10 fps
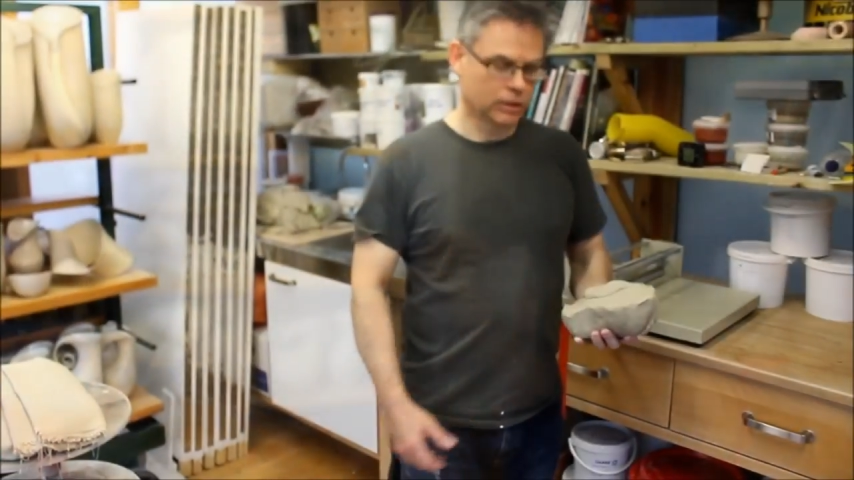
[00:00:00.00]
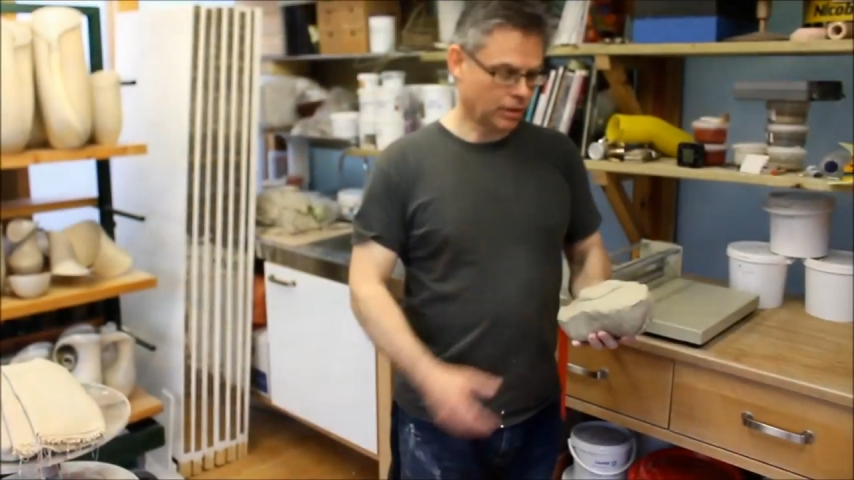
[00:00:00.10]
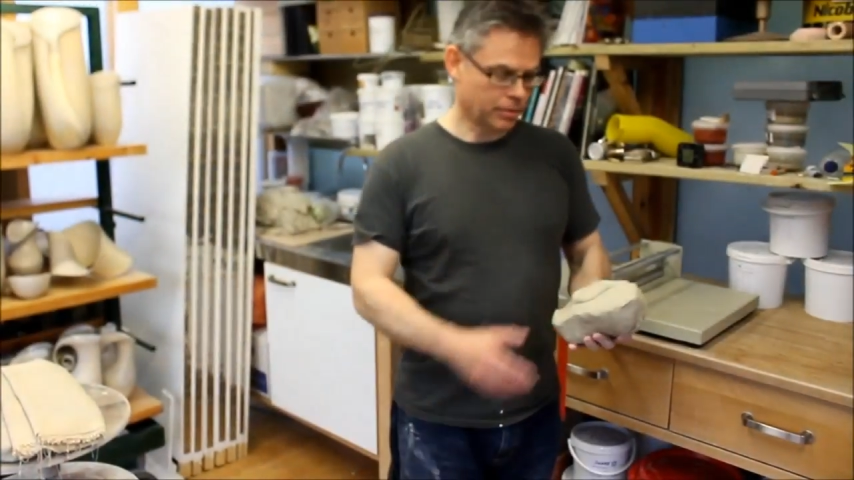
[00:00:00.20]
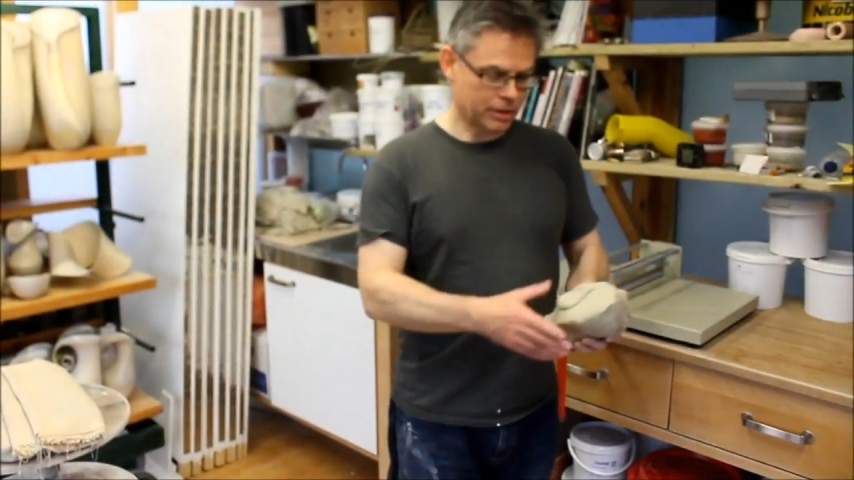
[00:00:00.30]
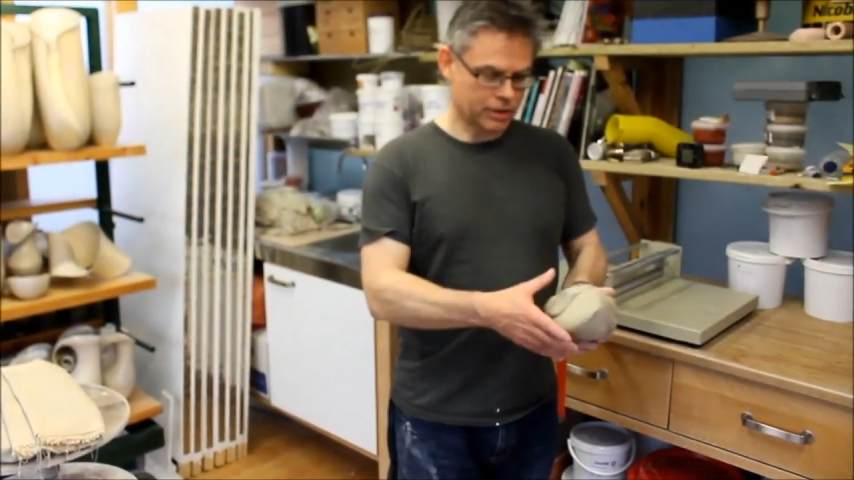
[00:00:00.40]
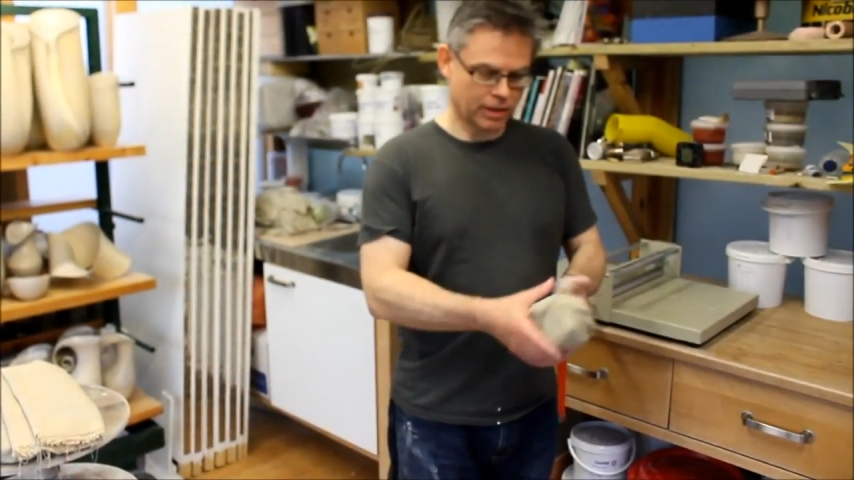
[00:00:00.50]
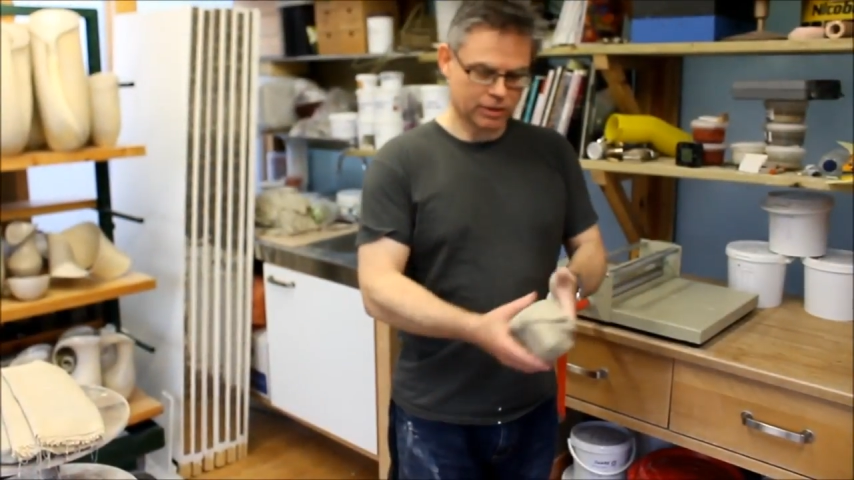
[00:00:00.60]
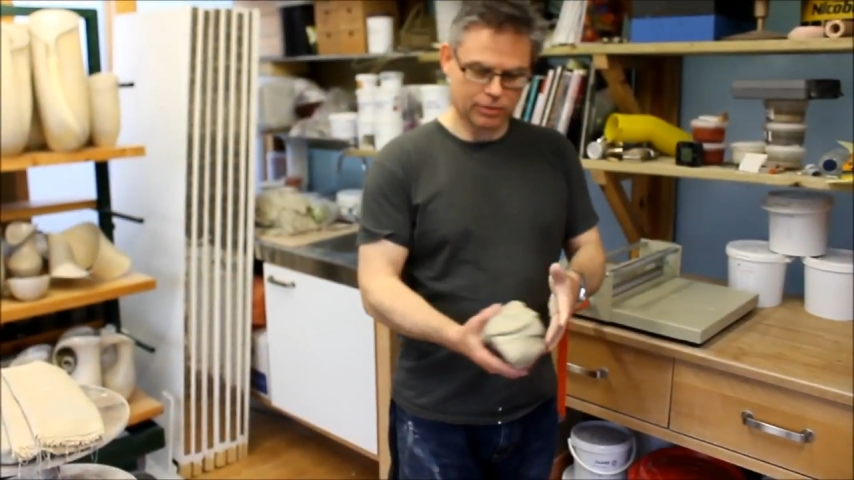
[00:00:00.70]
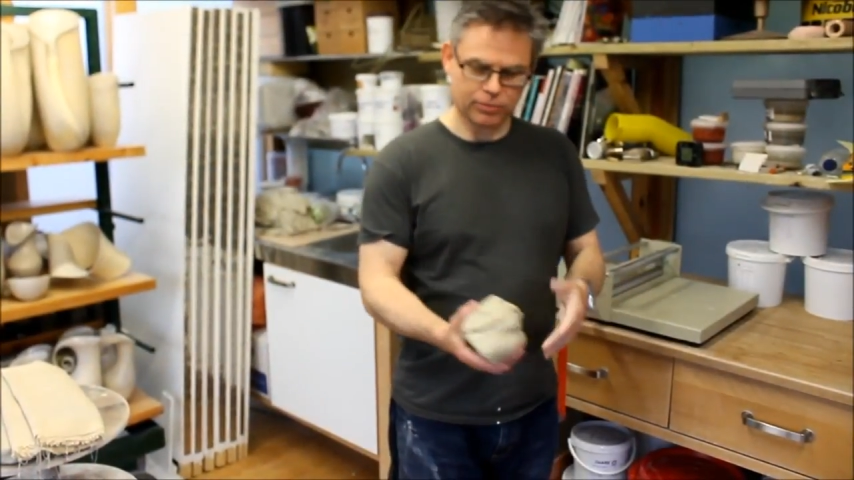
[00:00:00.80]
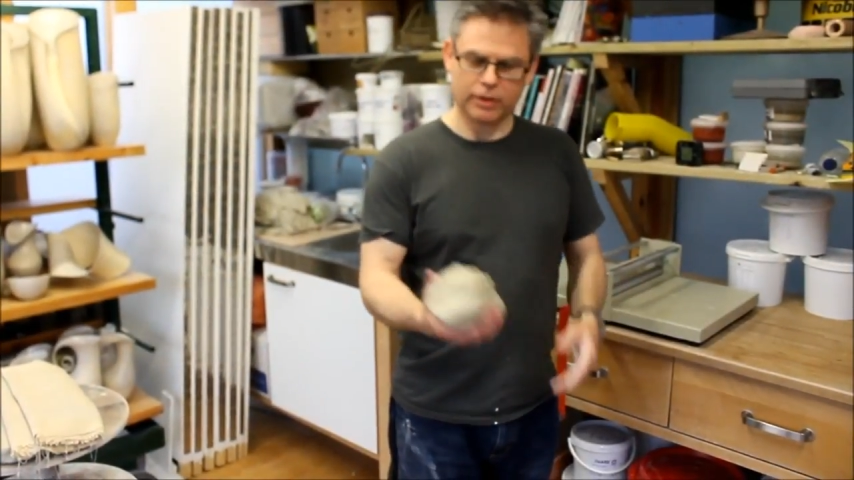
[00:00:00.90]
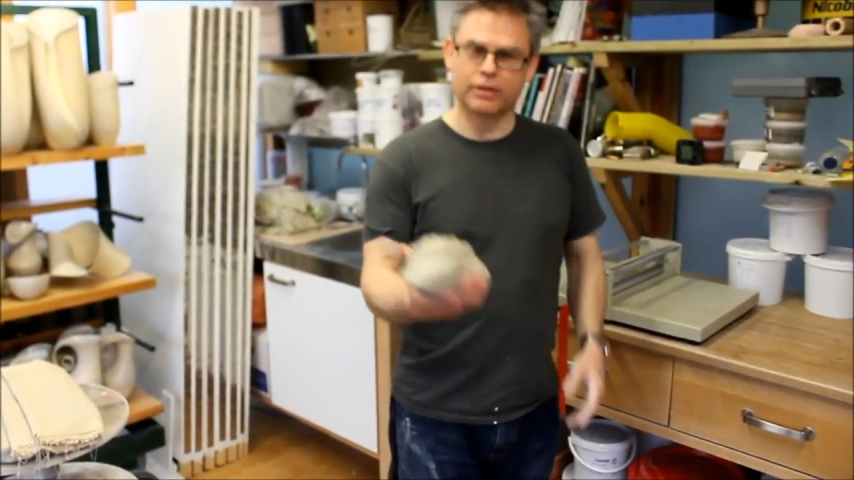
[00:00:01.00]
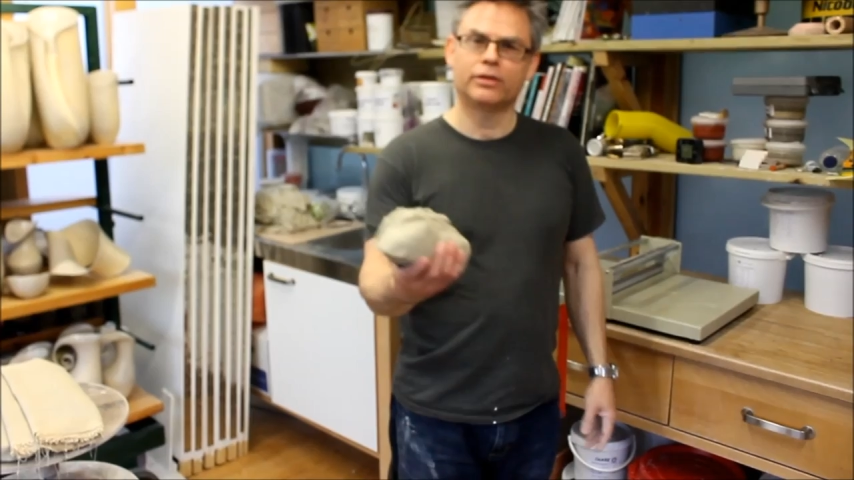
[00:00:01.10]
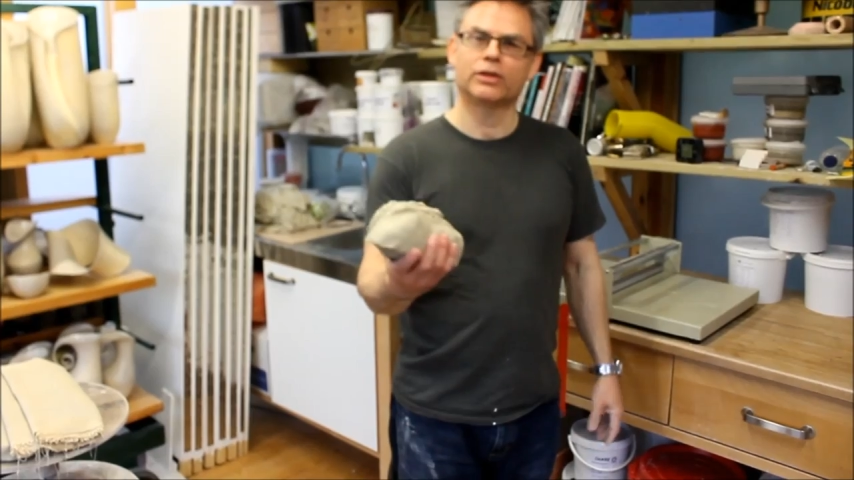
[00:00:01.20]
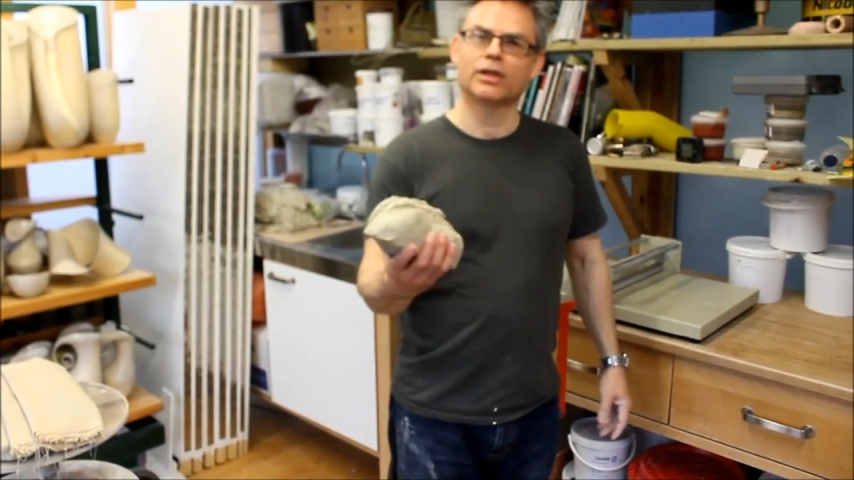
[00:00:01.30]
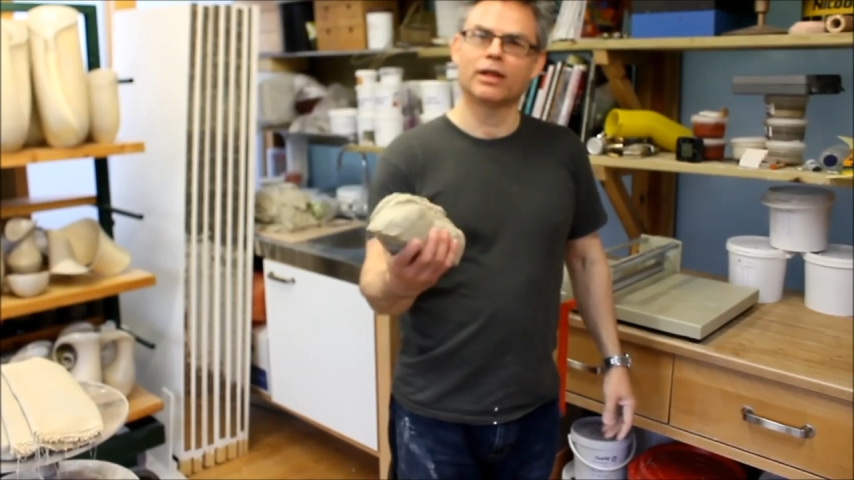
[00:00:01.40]
So I'm going to start off with
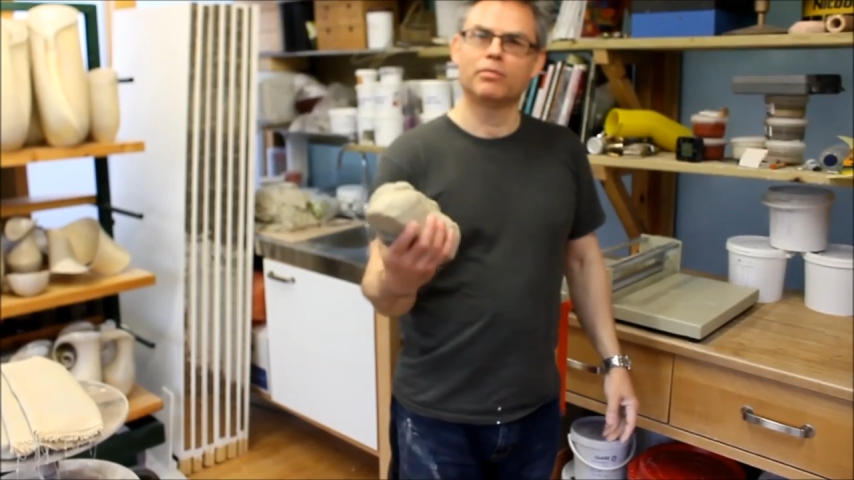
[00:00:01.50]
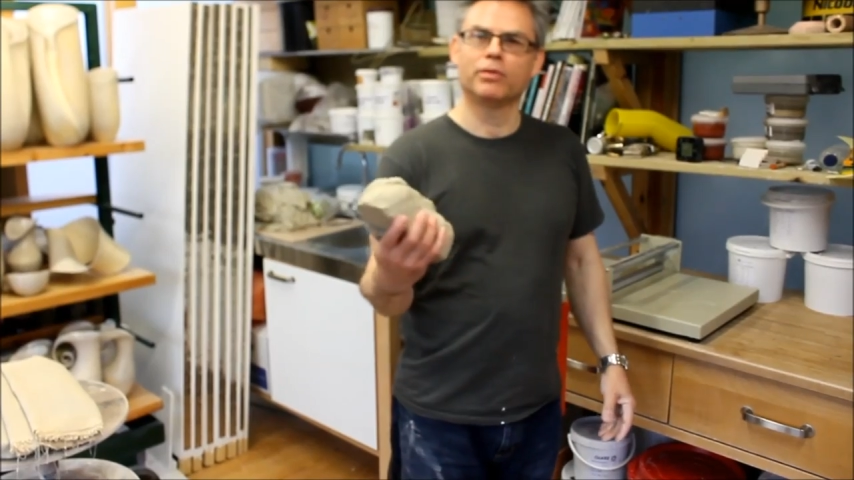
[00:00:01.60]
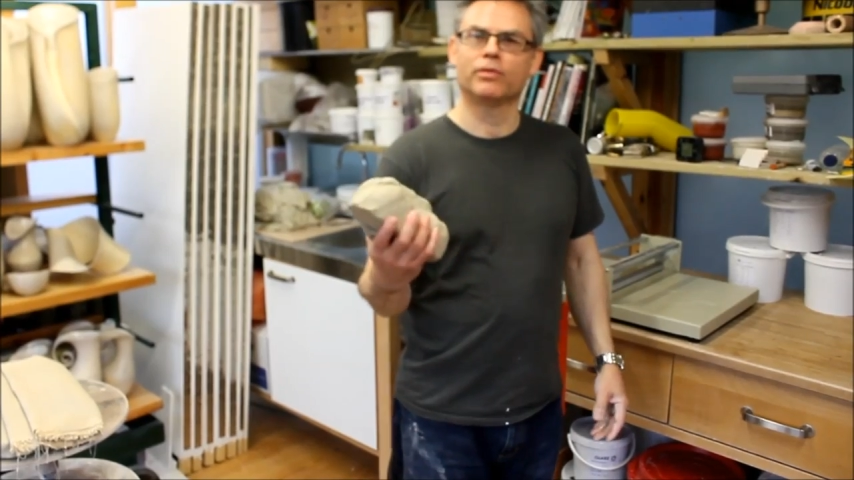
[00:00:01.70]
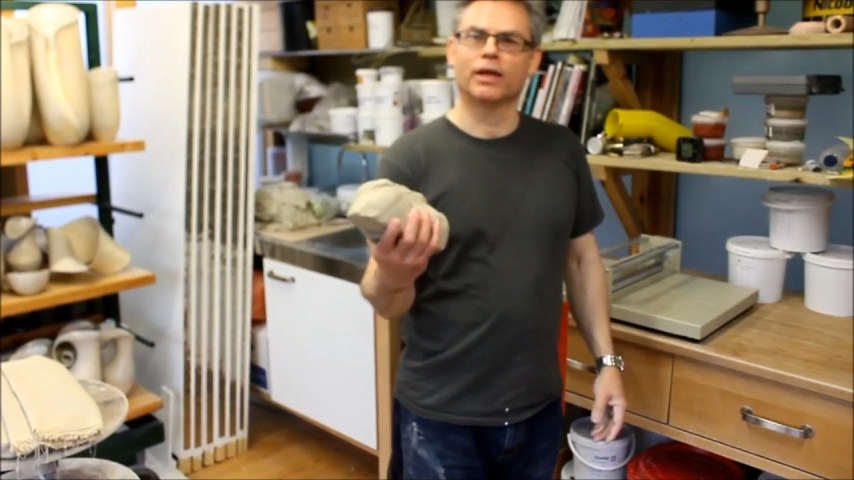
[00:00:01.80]
just a lump of